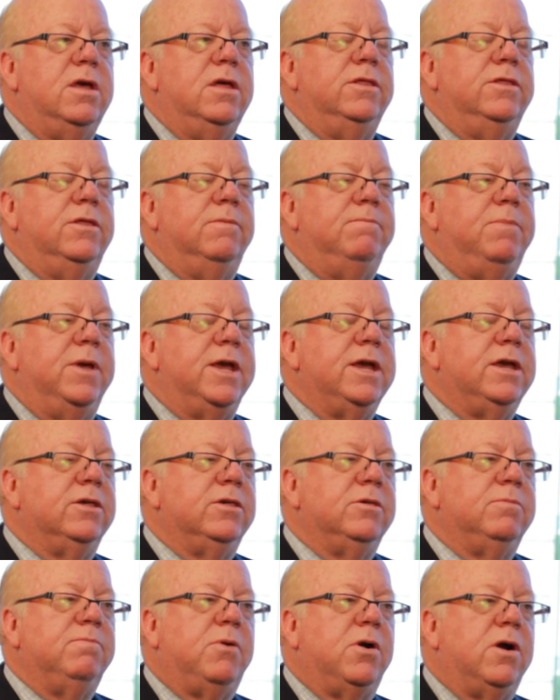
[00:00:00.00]
The
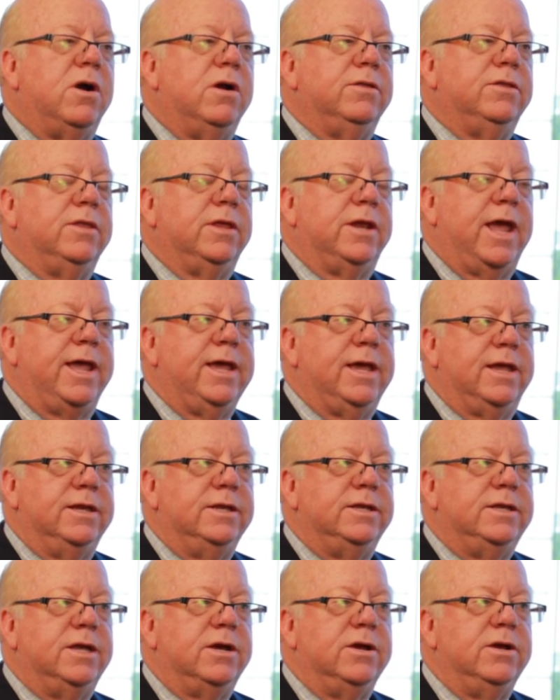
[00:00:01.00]
biggest part that I
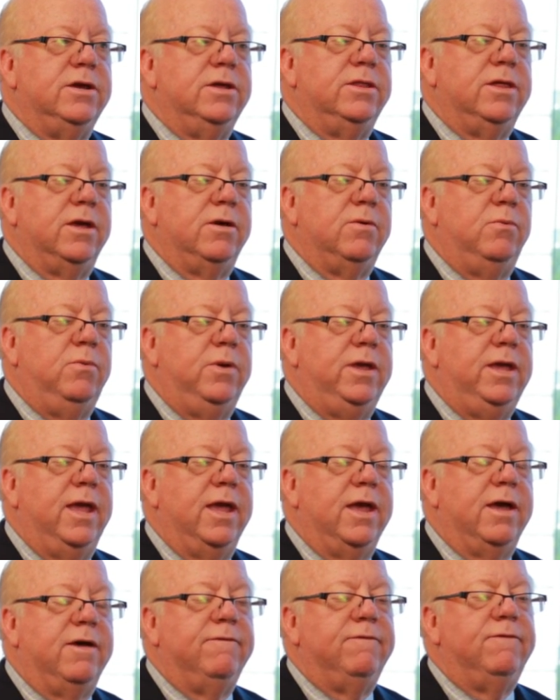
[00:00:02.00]
can tell you that we
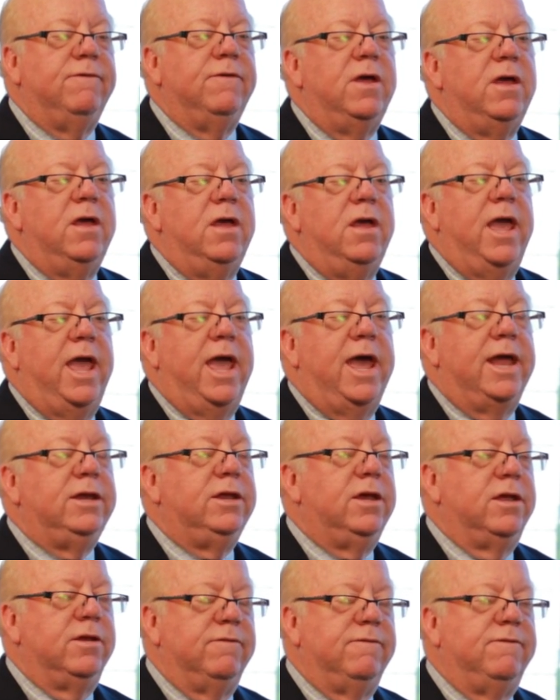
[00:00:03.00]
have
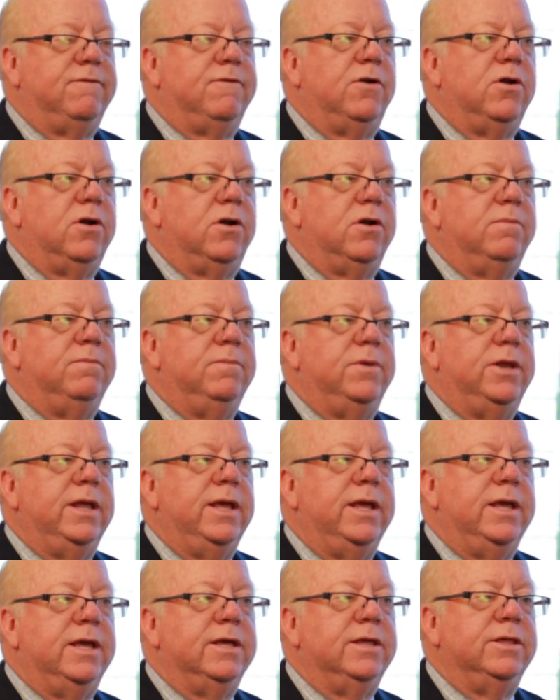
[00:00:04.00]
had confirmed
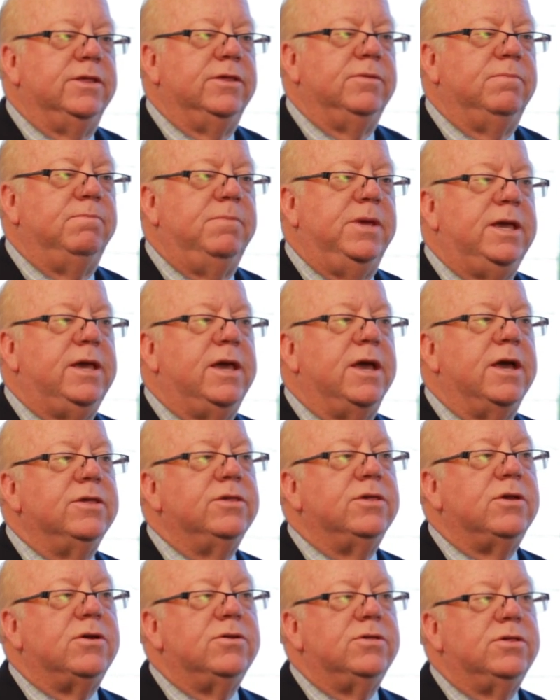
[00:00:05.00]
is
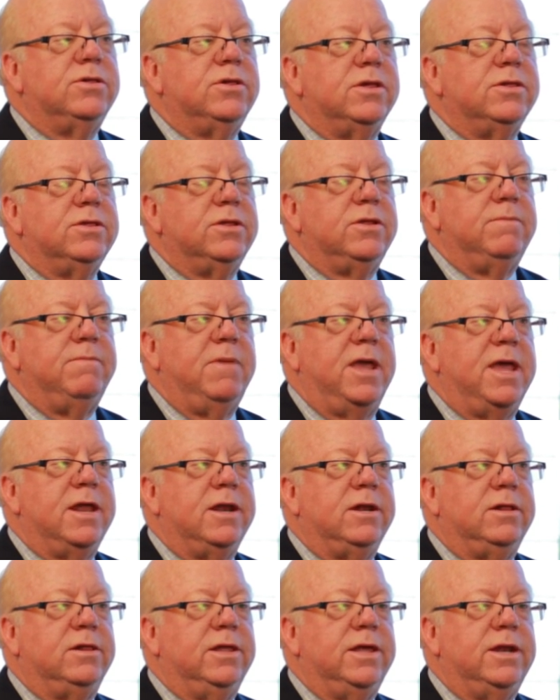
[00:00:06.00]
because our system
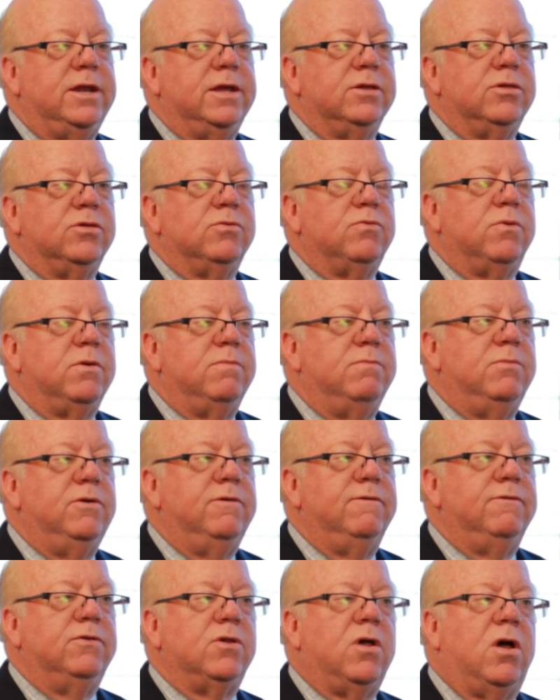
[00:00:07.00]
analytics
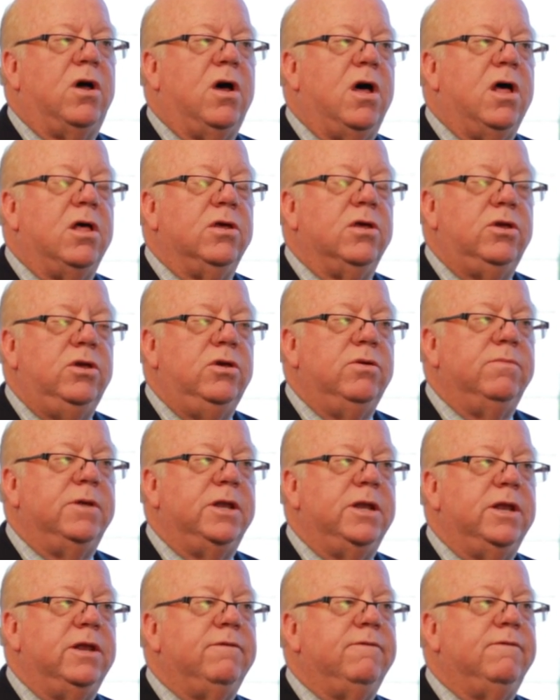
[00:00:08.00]
removes all
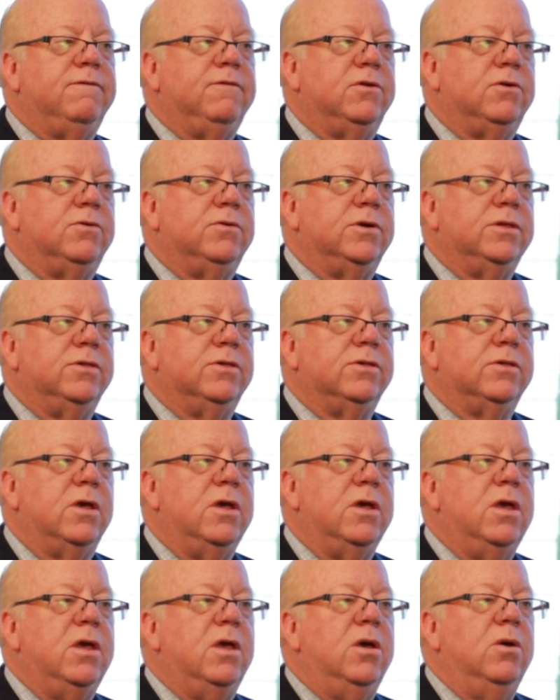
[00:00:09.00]
human influence,
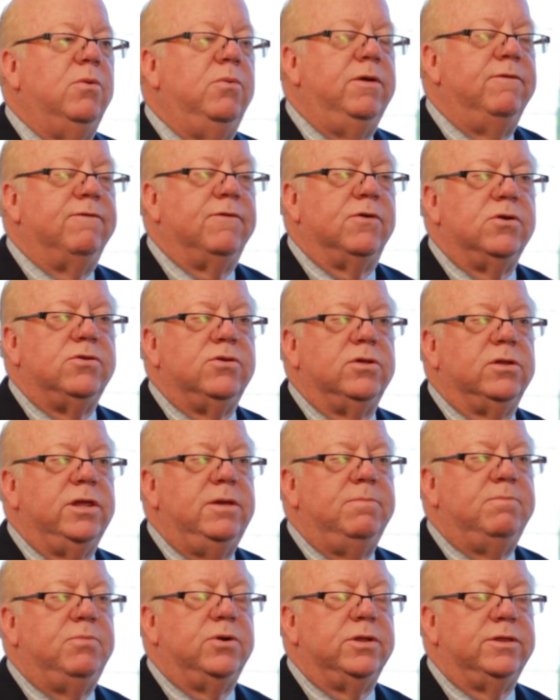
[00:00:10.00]
we
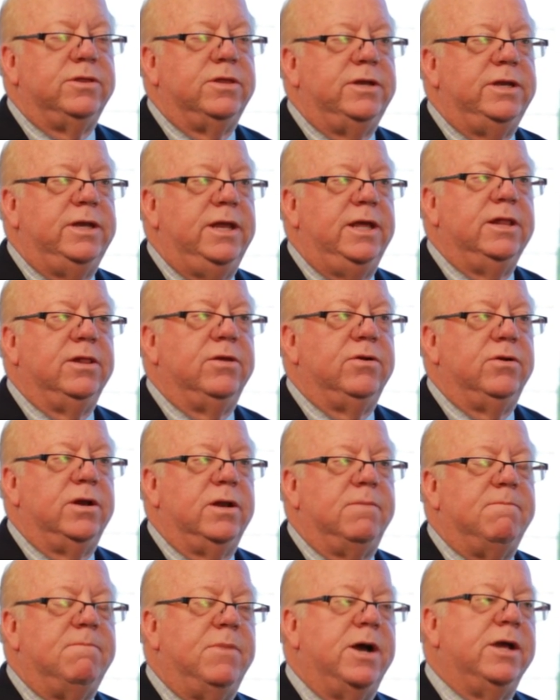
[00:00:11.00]
virtually put the dealer in
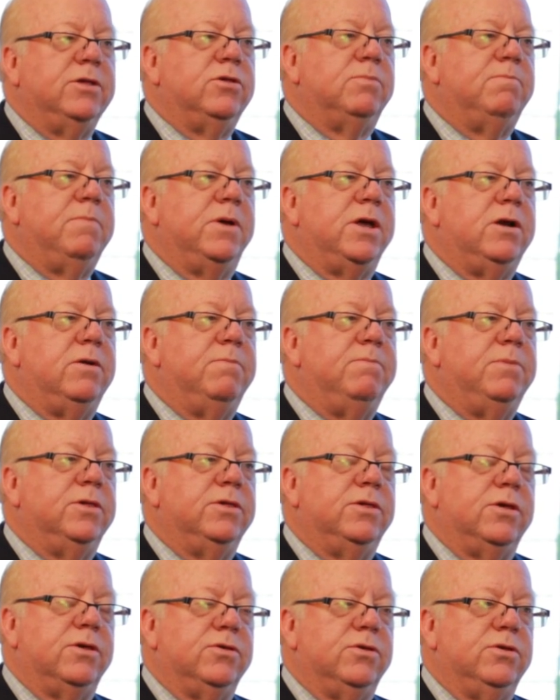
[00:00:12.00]
a much better
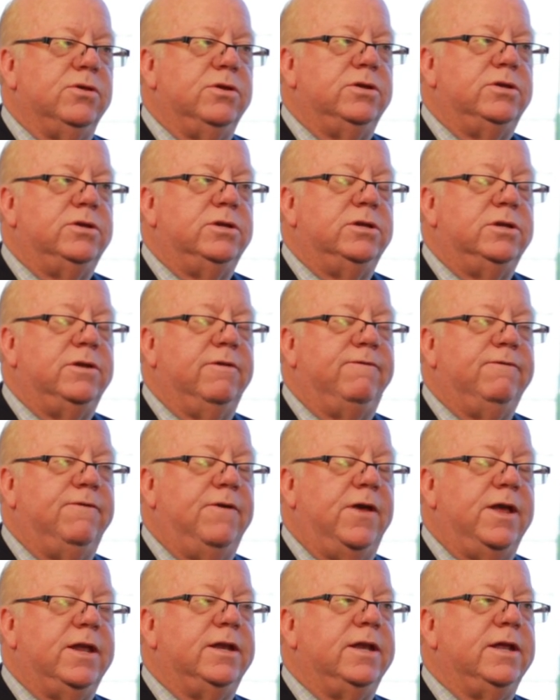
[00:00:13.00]
position to
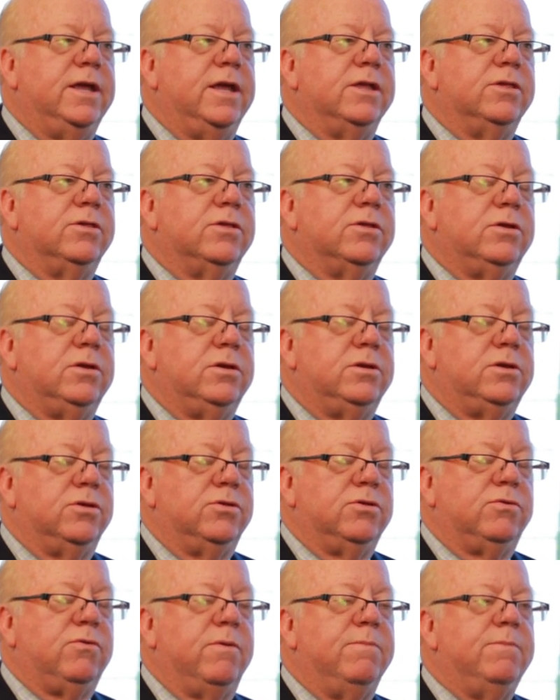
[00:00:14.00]
defend against
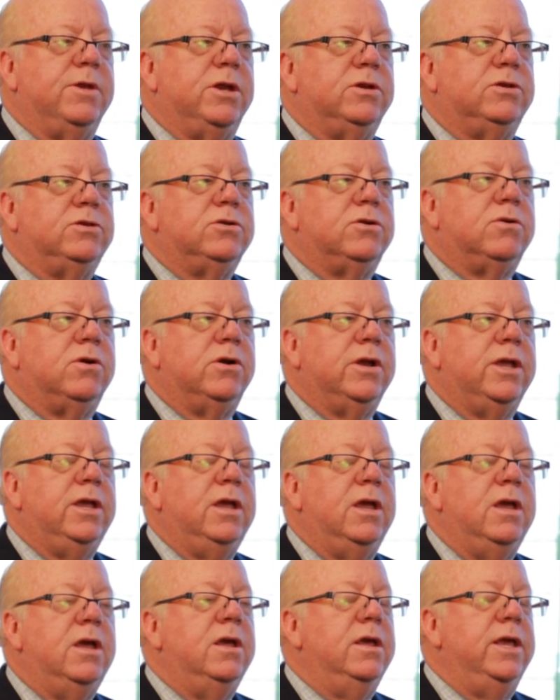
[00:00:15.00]

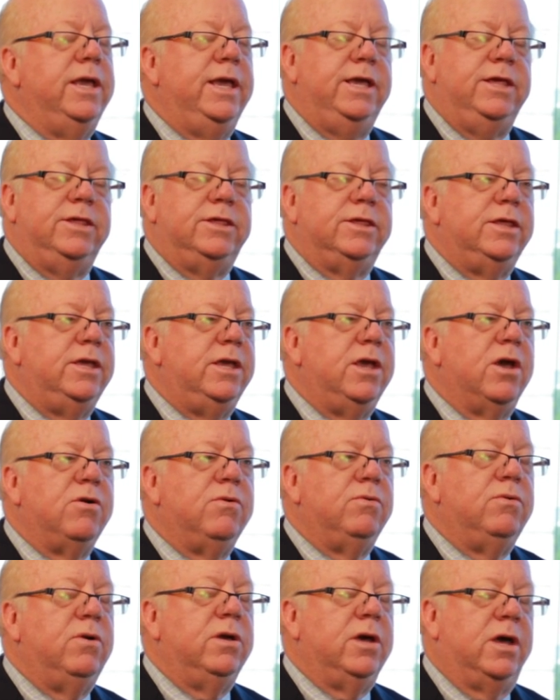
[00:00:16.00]
discriminatory
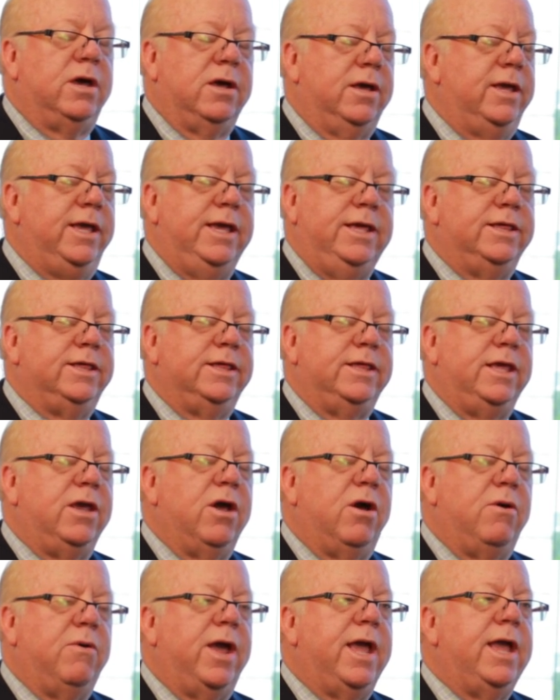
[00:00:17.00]

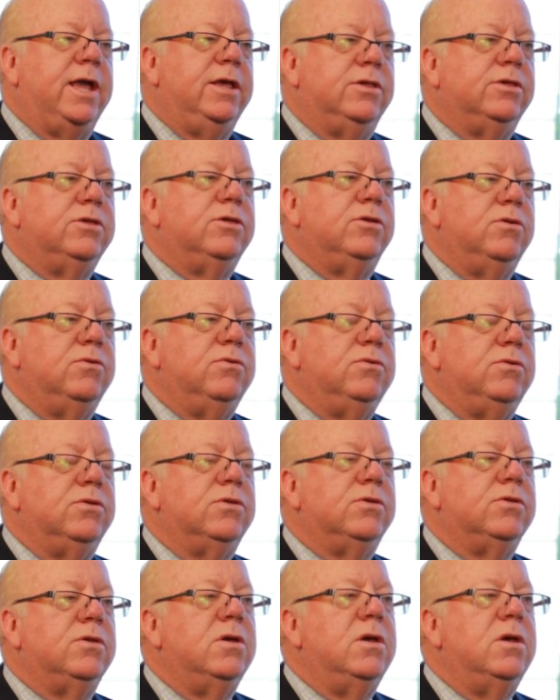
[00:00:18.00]
ECOA suits